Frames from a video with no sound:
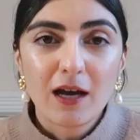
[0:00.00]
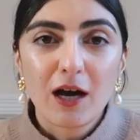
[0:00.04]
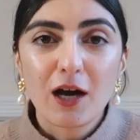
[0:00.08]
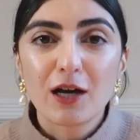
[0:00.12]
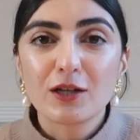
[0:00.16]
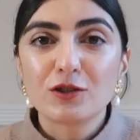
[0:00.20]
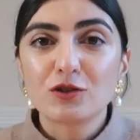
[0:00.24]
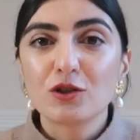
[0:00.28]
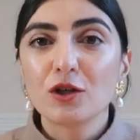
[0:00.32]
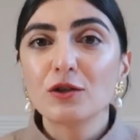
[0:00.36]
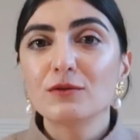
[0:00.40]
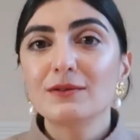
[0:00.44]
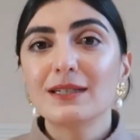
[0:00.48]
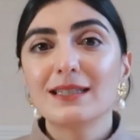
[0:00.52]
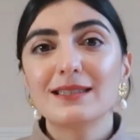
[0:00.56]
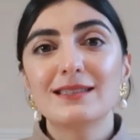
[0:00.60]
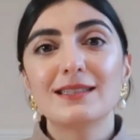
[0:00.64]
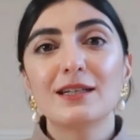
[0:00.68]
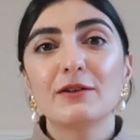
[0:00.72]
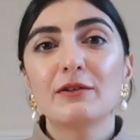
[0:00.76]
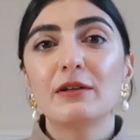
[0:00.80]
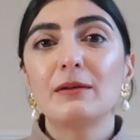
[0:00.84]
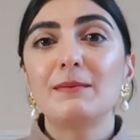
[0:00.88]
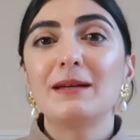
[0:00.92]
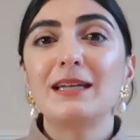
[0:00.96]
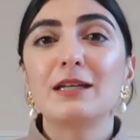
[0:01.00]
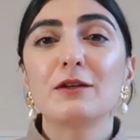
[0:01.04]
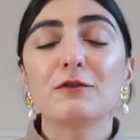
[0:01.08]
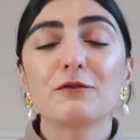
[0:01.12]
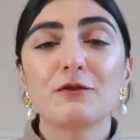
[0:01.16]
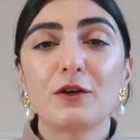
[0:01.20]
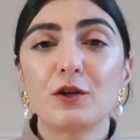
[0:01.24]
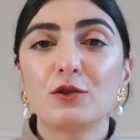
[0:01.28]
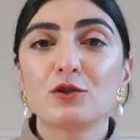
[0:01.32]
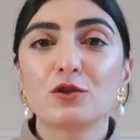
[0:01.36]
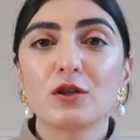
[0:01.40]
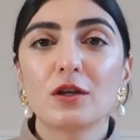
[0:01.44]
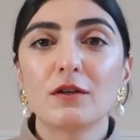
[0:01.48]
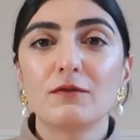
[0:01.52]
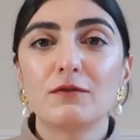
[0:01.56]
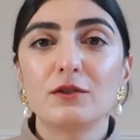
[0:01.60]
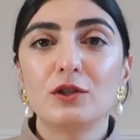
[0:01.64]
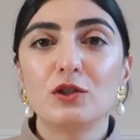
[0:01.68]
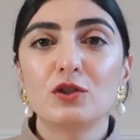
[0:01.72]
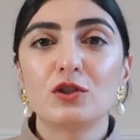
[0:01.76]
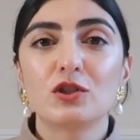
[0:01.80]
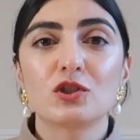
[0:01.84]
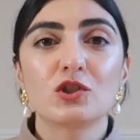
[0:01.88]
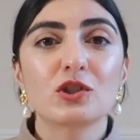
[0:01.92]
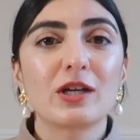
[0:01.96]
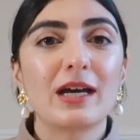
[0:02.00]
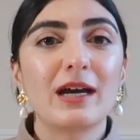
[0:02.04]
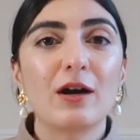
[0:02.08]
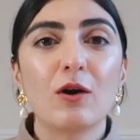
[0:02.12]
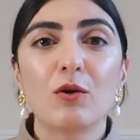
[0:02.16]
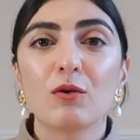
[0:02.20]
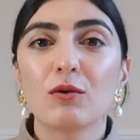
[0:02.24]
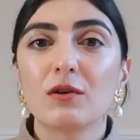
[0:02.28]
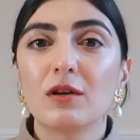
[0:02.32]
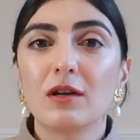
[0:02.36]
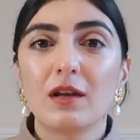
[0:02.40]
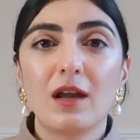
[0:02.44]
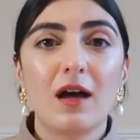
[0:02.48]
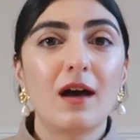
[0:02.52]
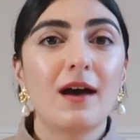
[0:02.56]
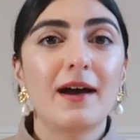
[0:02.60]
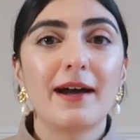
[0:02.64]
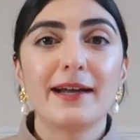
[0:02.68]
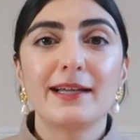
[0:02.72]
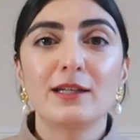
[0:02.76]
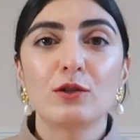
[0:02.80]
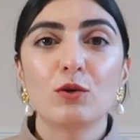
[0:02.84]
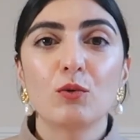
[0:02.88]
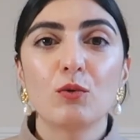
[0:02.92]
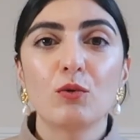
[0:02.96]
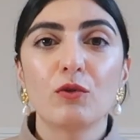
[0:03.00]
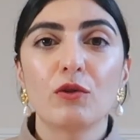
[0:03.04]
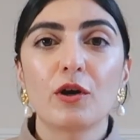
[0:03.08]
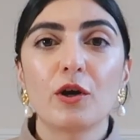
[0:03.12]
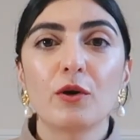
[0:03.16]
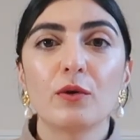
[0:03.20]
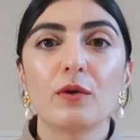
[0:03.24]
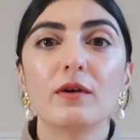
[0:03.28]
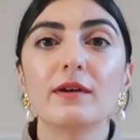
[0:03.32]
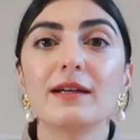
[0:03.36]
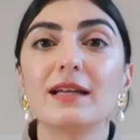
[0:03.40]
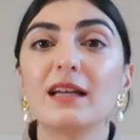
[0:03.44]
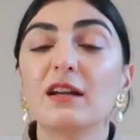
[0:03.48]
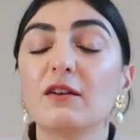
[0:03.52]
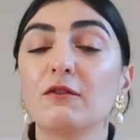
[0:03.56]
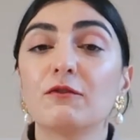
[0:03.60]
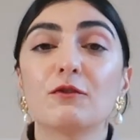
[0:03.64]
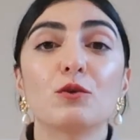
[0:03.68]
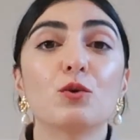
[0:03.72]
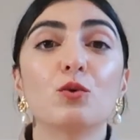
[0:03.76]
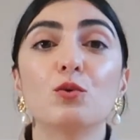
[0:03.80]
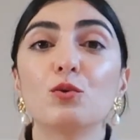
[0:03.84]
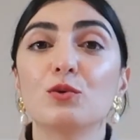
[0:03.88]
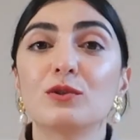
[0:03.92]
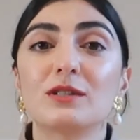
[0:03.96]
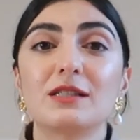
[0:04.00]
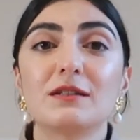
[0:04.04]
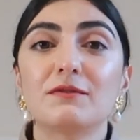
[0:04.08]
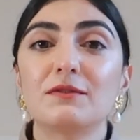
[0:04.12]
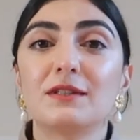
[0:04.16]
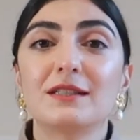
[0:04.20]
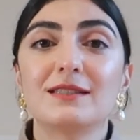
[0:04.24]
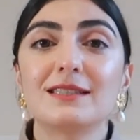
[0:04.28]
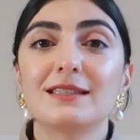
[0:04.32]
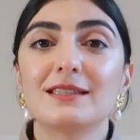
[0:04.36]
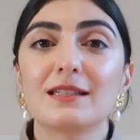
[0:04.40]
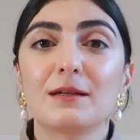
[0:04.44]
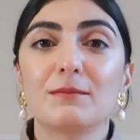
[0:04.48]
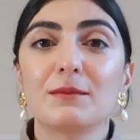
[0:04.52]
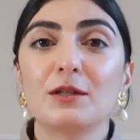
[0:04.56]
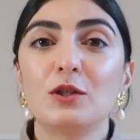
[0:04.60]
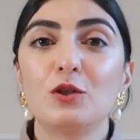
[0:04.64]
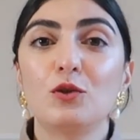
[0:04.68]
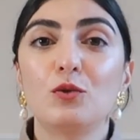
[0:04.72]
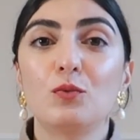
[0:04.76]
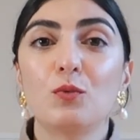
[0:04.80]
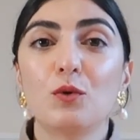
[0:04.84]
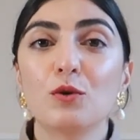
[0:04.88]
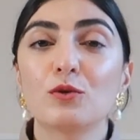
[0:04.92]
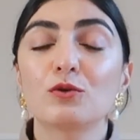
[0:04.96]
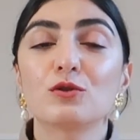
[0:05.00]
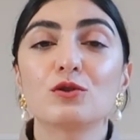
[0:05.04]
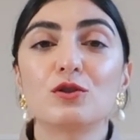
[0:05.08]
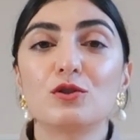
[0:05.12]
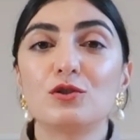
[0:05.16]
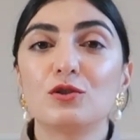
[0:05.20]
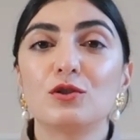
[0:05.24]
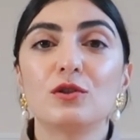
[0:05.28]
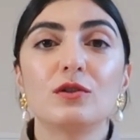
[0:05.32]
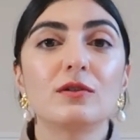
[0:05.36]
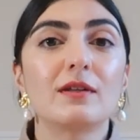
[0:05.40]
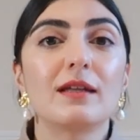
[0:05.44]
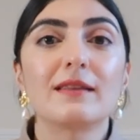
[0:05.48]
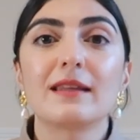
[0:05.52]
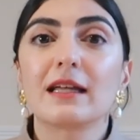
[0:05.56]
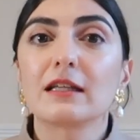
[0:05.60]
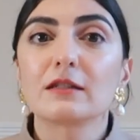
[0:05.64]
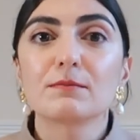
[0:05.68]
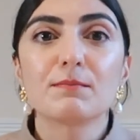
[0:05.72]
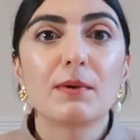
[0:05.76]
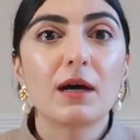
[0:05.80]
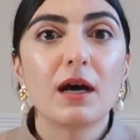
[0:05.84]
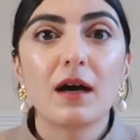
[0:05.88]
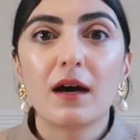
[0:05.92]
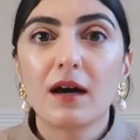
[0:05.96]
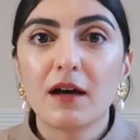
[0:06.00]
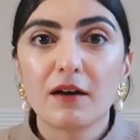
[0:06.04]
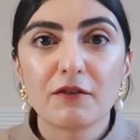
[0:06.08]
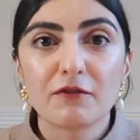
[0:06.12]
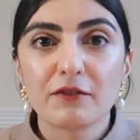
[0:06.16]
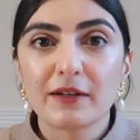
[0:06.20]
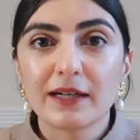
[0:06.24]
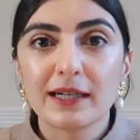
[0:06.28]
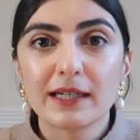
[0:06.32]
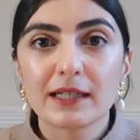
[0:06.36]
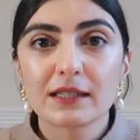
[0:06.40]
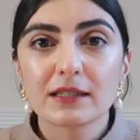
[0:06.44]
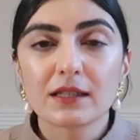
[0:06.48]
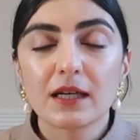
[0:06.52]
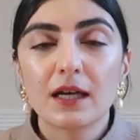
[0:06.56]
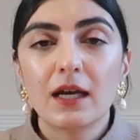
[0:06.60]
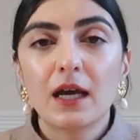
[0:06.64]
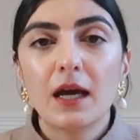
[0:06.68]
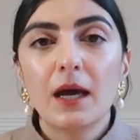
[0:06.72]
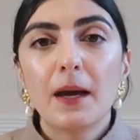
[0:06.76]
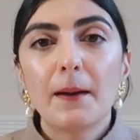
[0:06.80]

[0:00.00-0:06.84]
I don't necessarily mean a photo for you to share online, although of course if this is something you want to do then that's perfect.